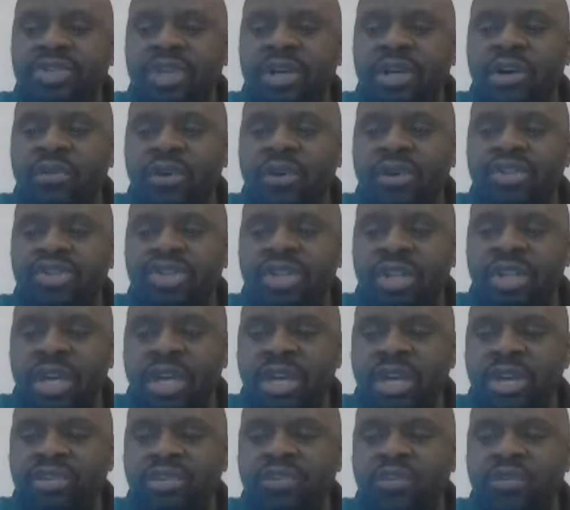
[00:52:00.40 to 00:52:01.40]
and urgent
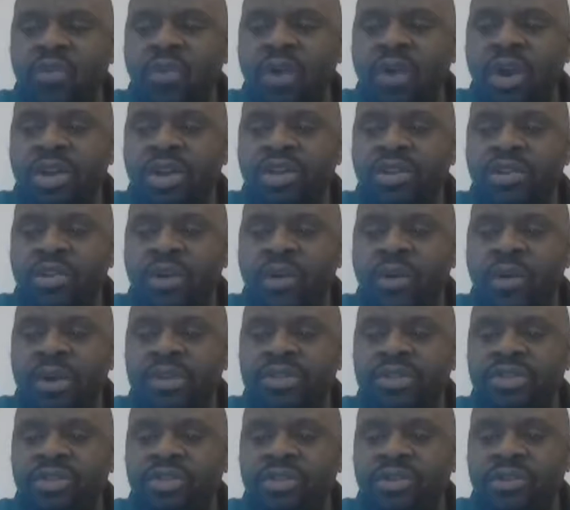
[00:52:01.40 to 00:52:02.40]
question is, what are you
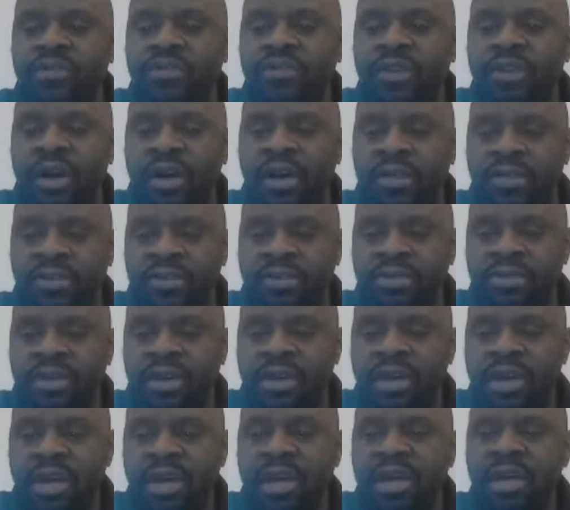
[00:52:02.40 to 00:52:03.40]
going to do for others?
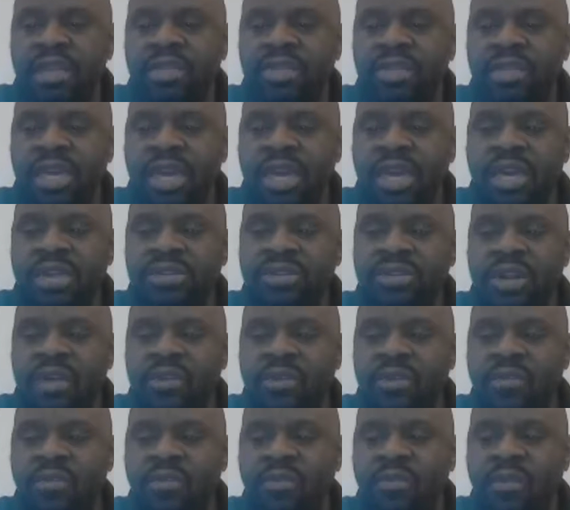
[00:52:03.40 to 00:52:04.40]
These are
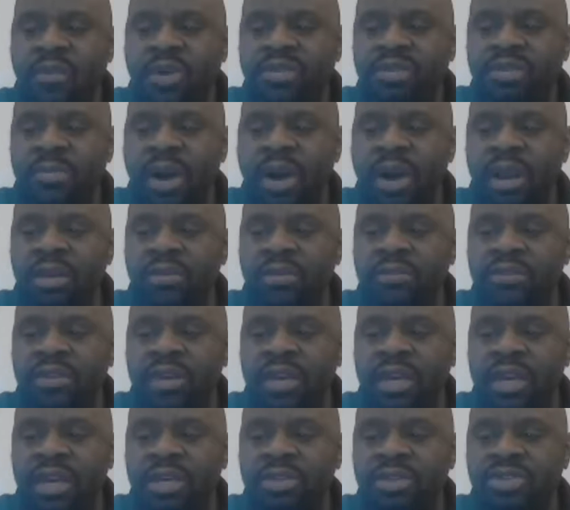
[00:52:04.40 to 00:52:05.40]
the words of Martin Luther
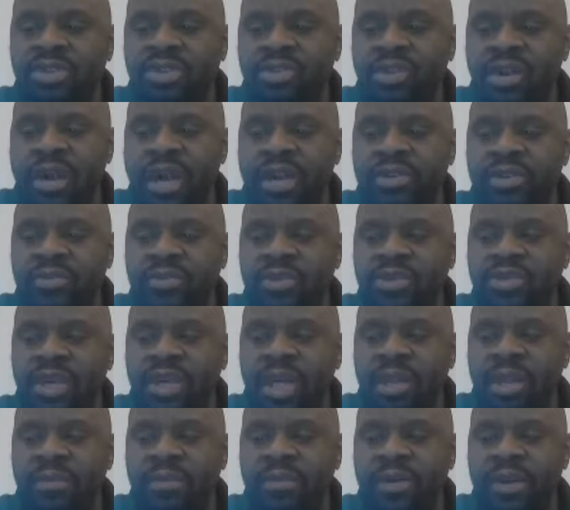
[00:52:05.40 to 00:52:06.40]
King Jr. as we
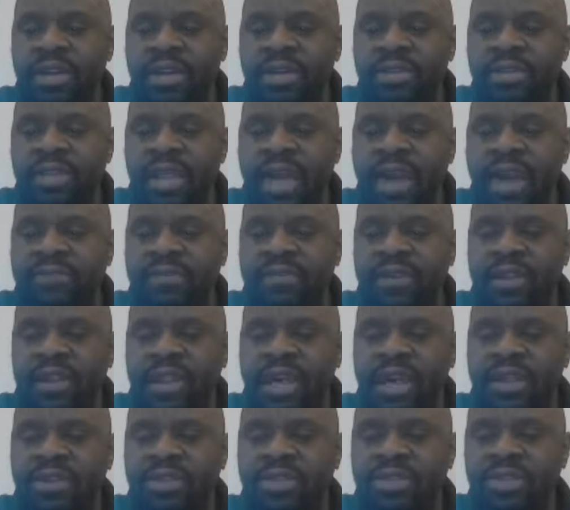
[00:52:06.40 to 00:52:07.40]
celebrate his life and
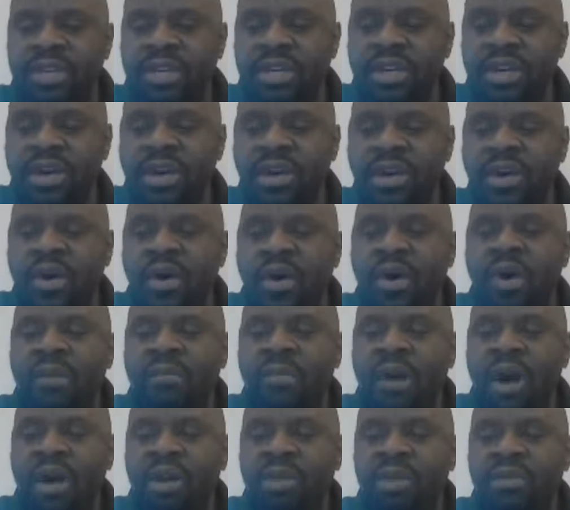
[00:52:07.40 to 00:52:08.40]
legacy on
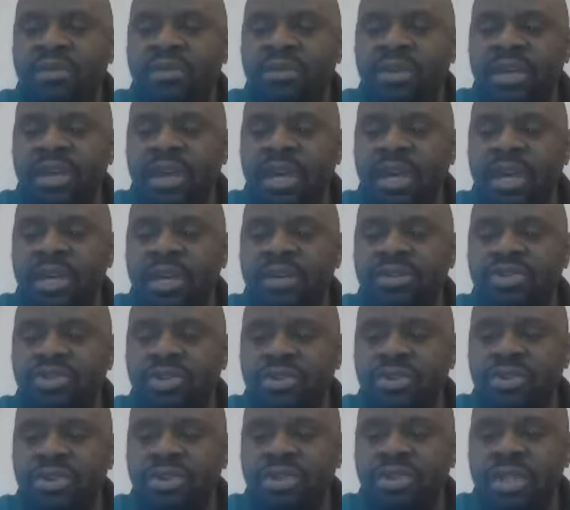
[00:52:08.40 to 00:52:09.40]
Martin Luther King
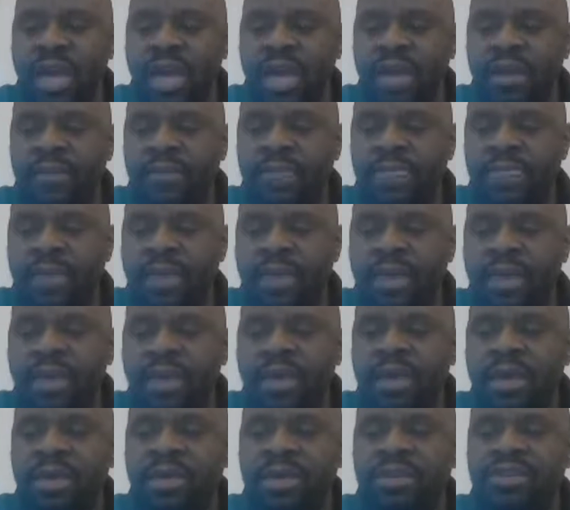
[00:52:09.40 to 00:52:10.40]
Jr.'s Day.
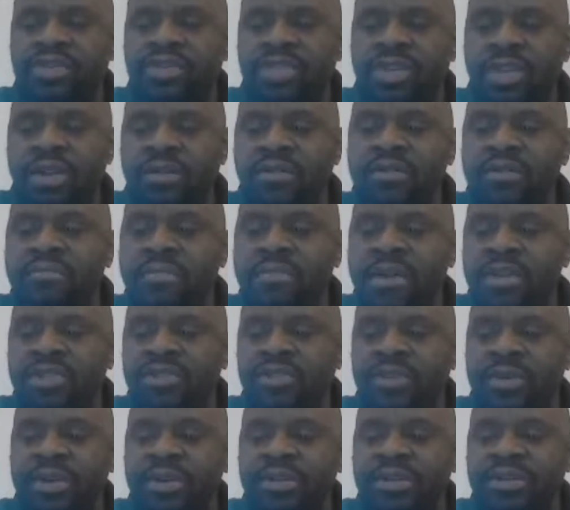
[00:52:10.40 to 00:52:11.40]
Considering
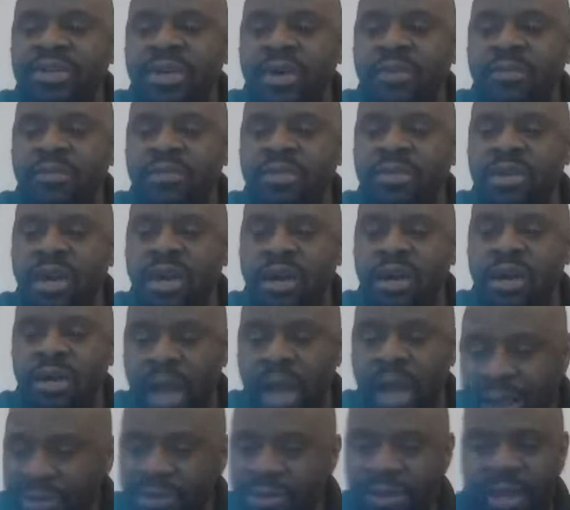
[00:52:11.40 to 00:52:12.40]
mentoring some young,
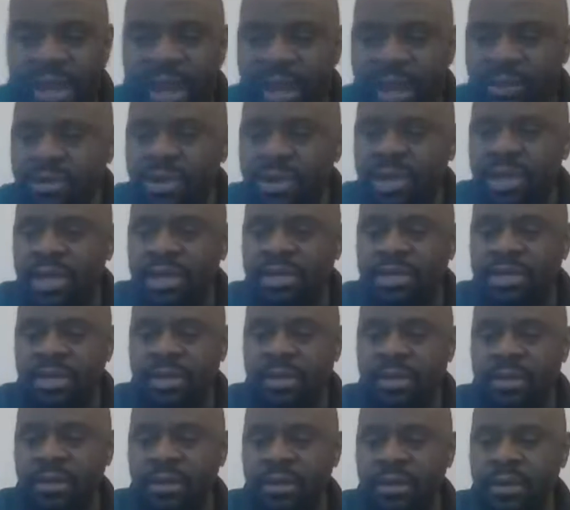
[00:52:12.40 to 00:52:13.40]
okay, I want to get to,
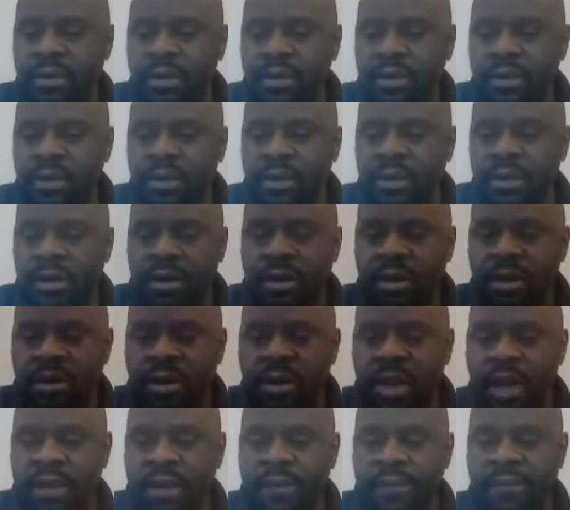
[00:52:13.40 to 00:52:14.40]

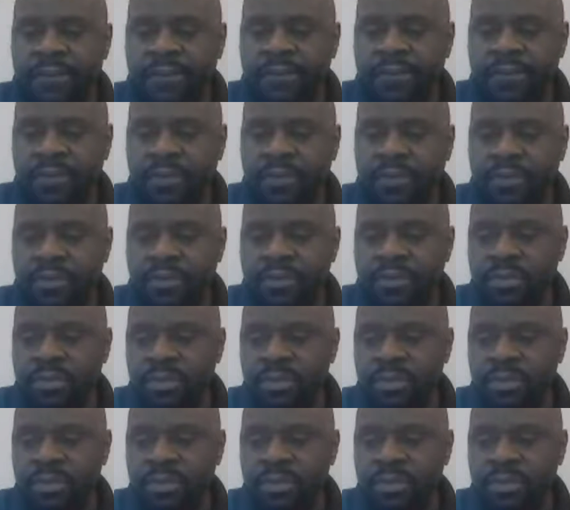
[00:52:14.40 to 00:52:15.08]
okay.